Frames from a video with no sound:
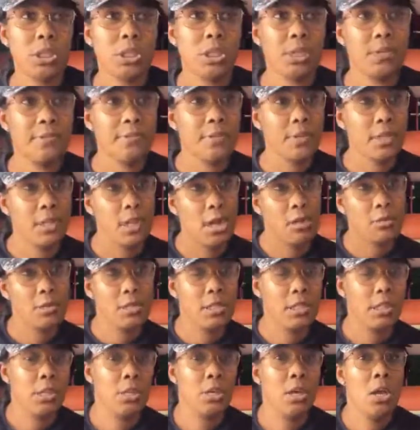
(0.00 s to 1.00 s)

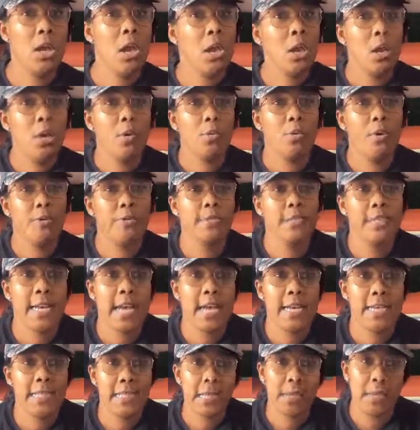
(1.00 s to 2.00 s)
difficulty with
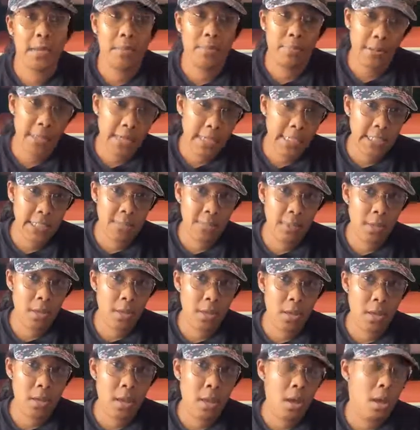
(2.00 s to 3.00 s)
sizing and
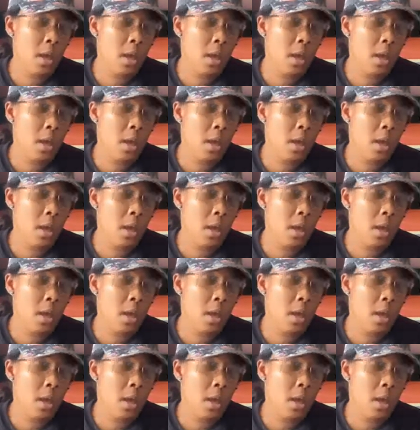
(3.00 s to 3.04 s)
placement.